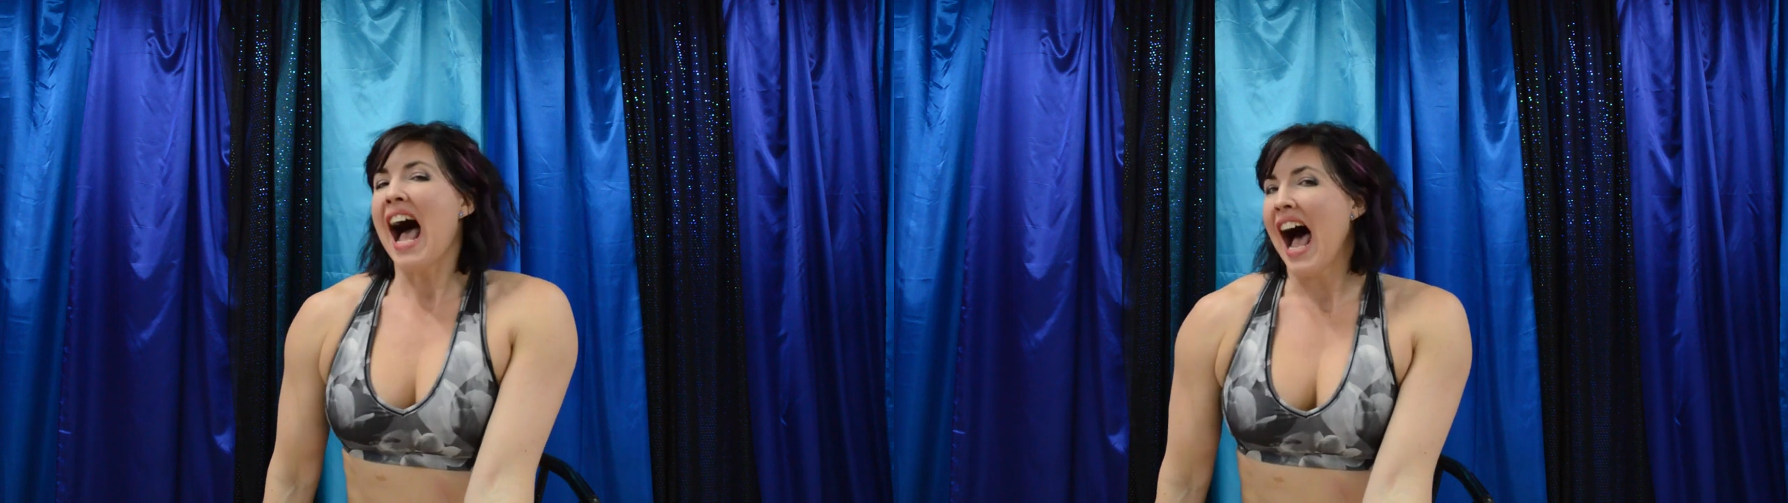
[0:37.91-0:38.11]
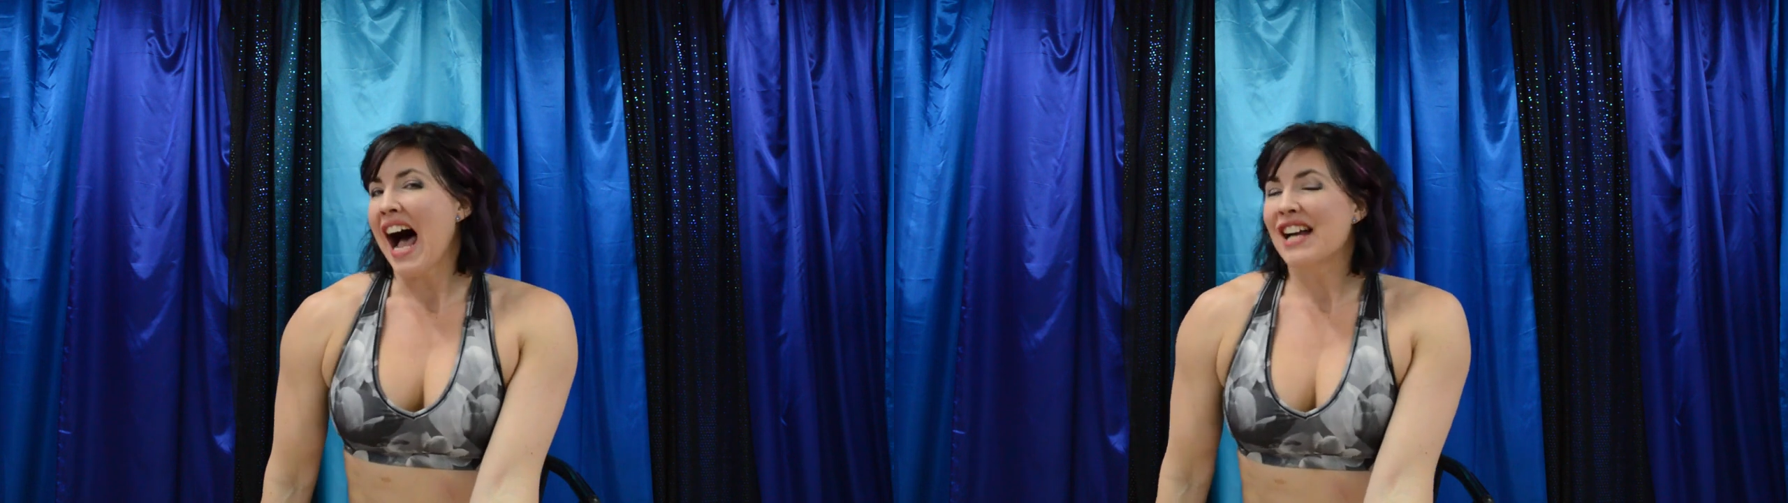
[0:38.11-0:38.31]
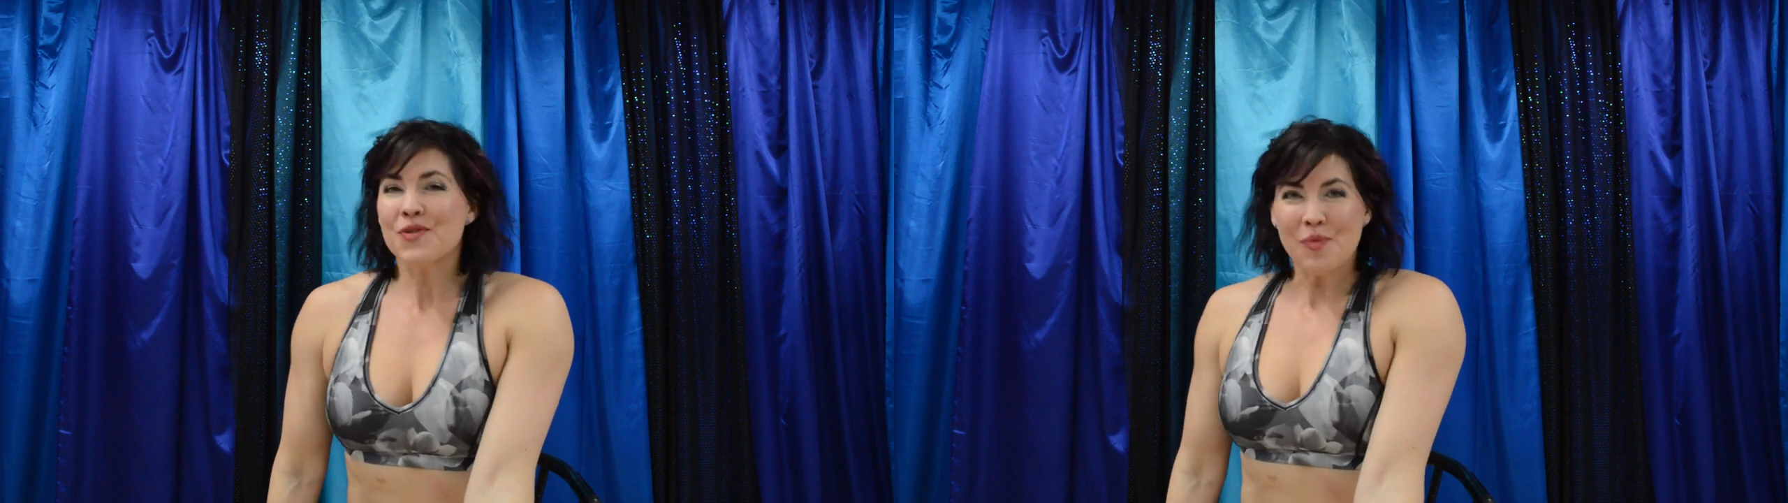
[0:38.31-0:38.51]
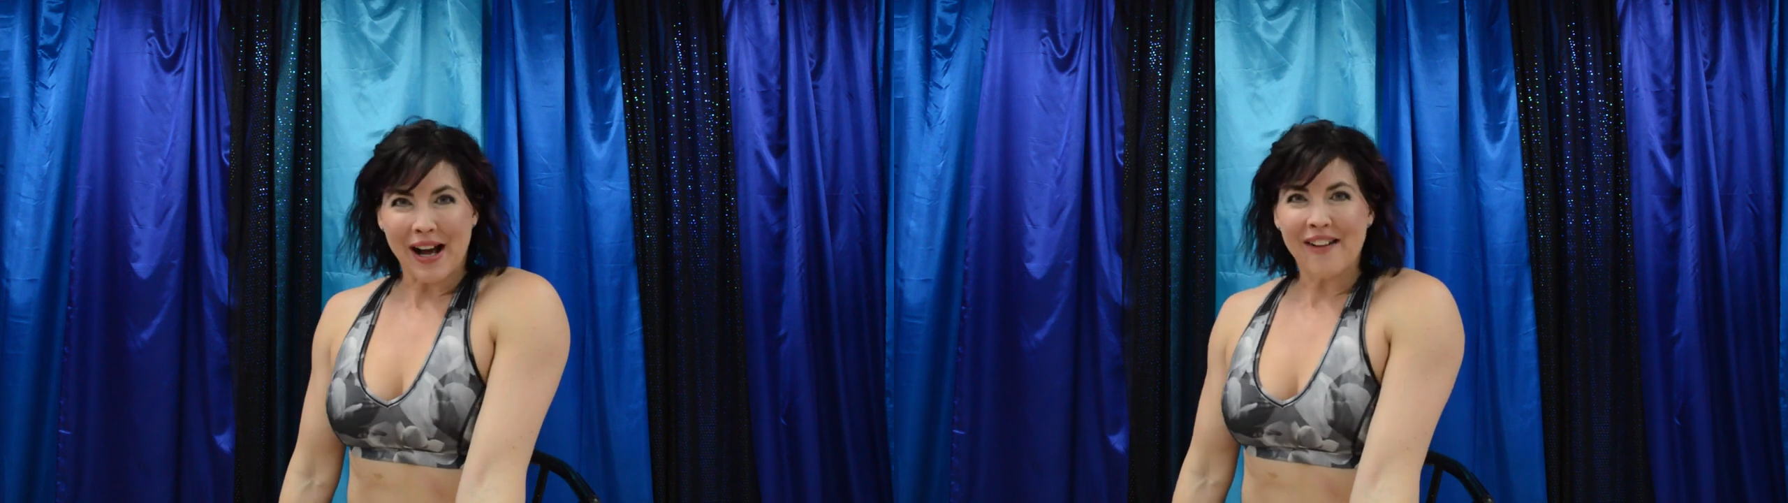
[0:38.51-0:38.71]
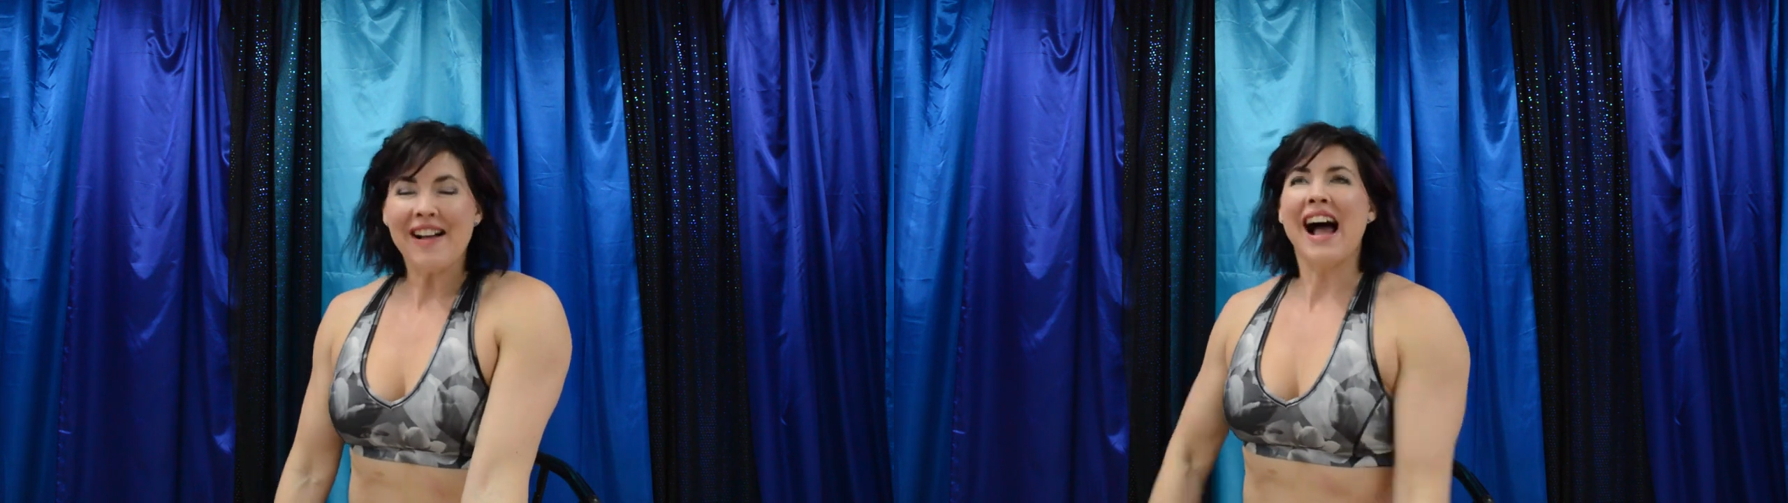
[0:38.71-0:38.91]
as
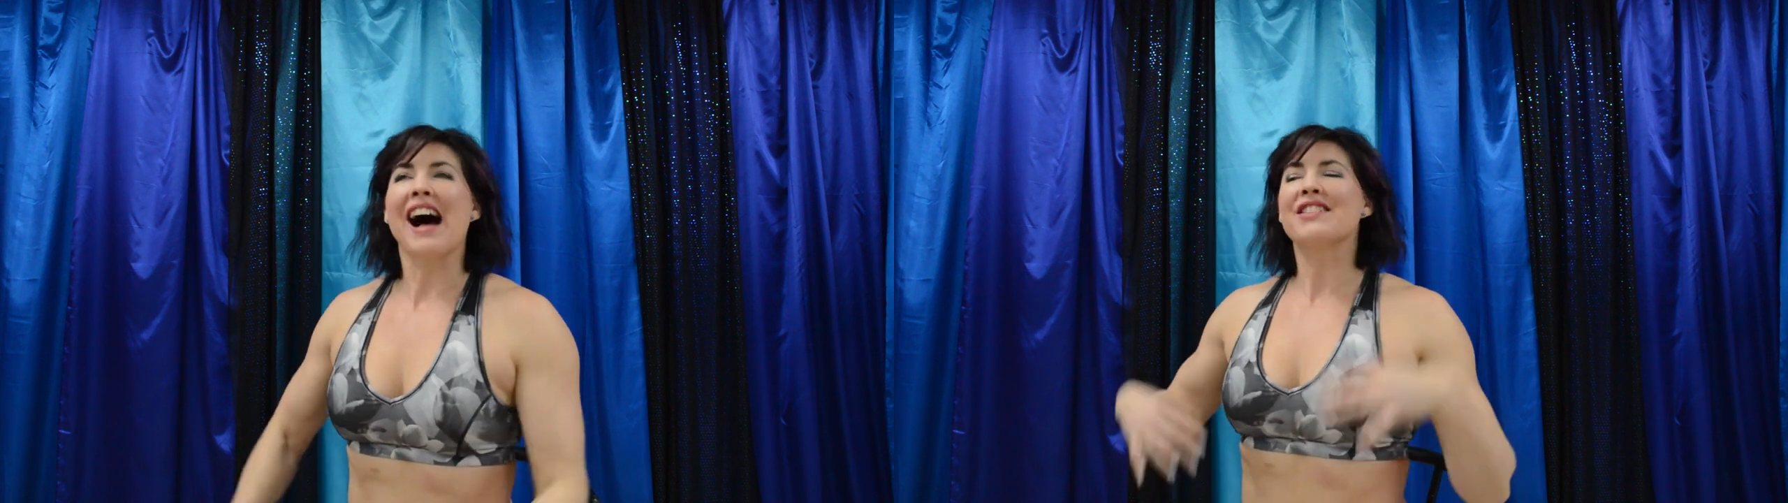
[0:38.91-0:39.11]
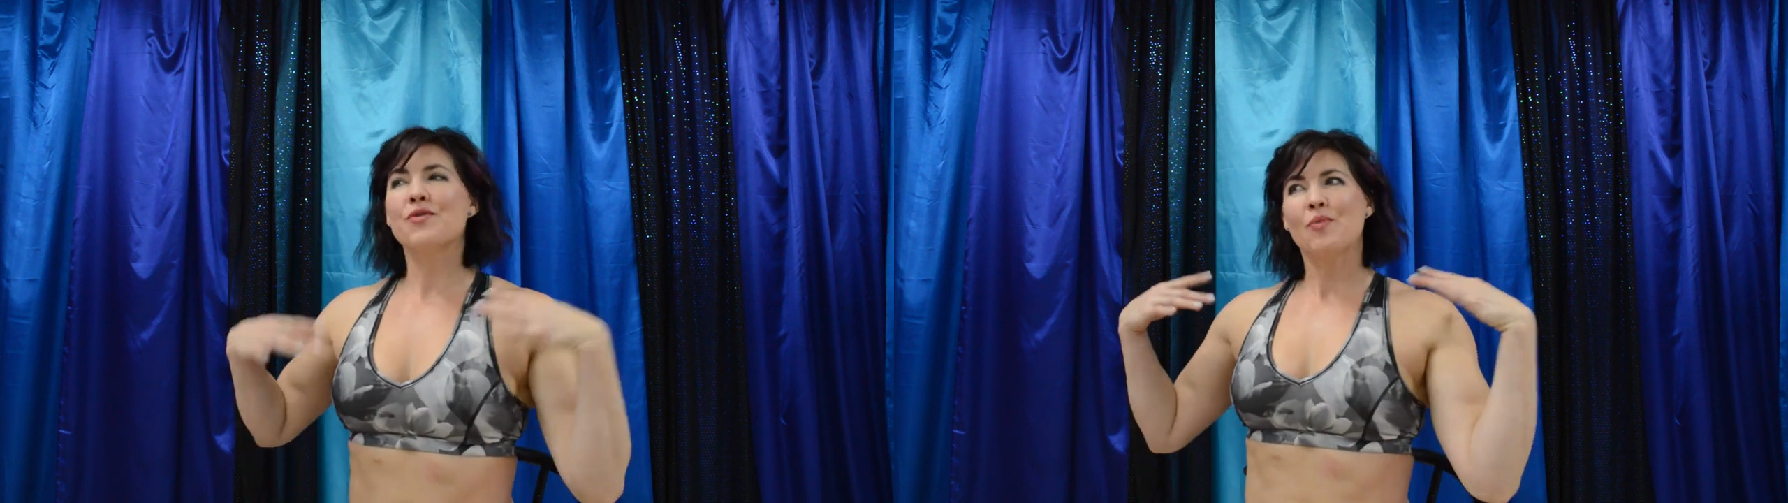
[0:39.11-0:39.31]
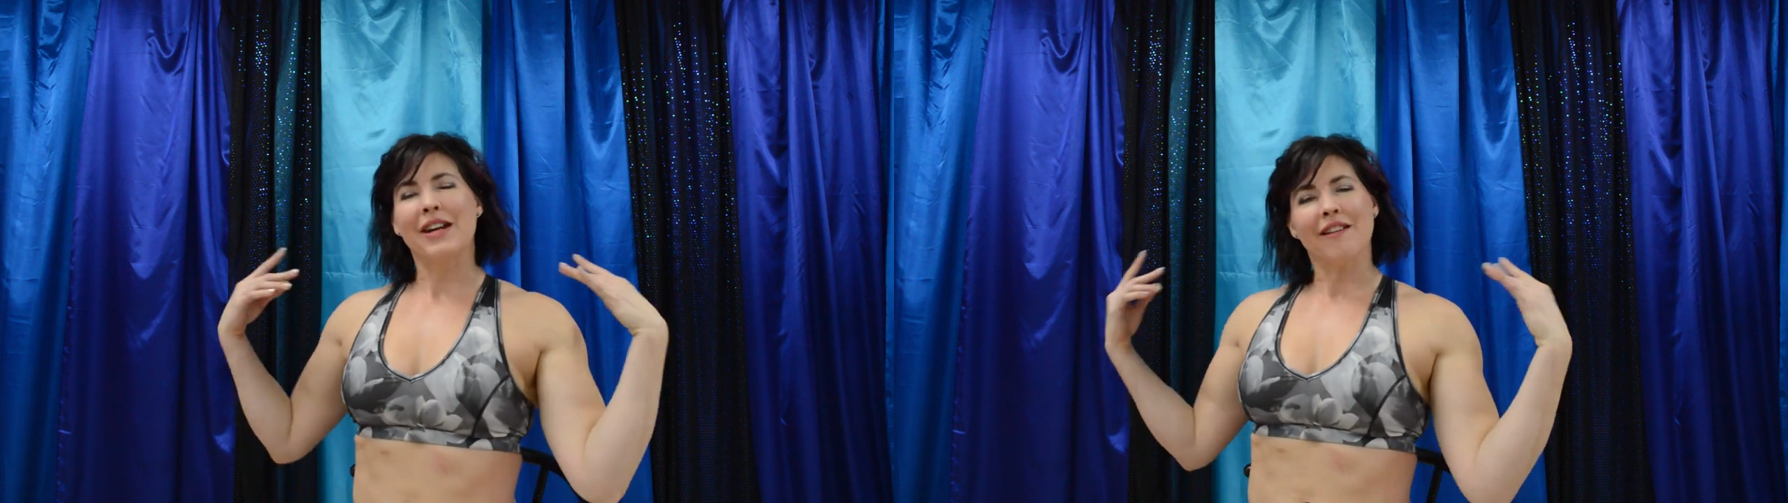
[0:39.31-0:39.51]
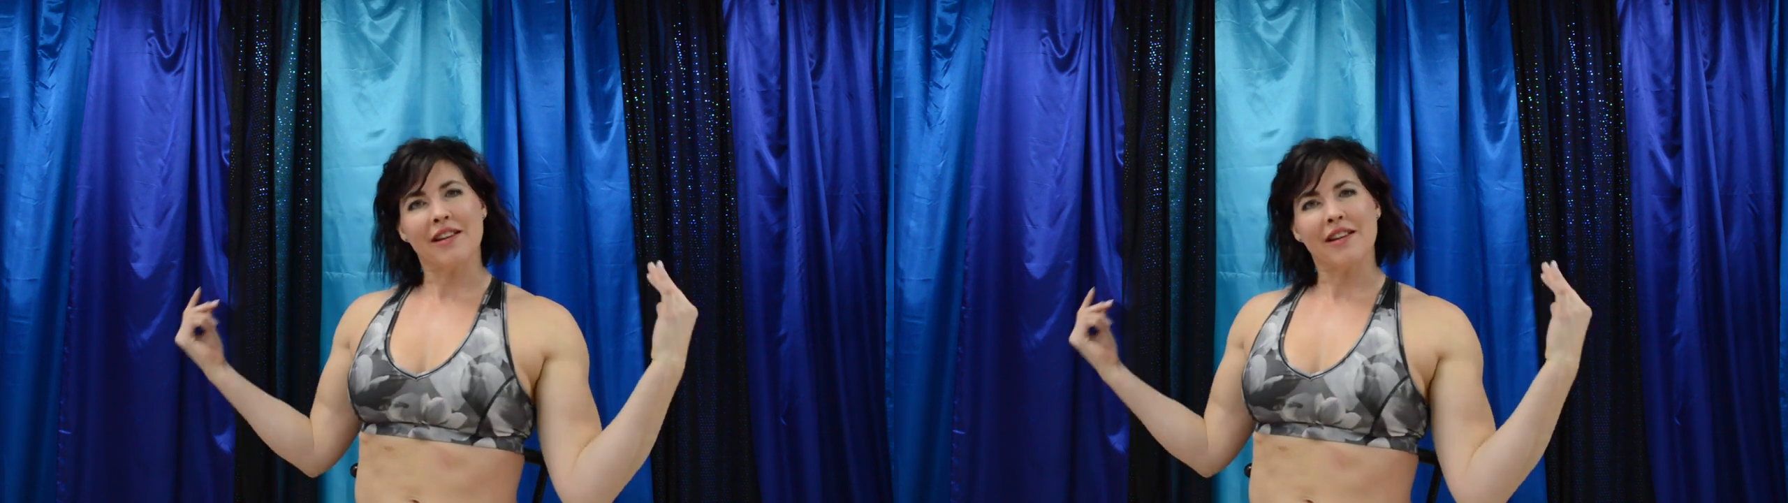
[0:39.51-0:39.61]
well as we are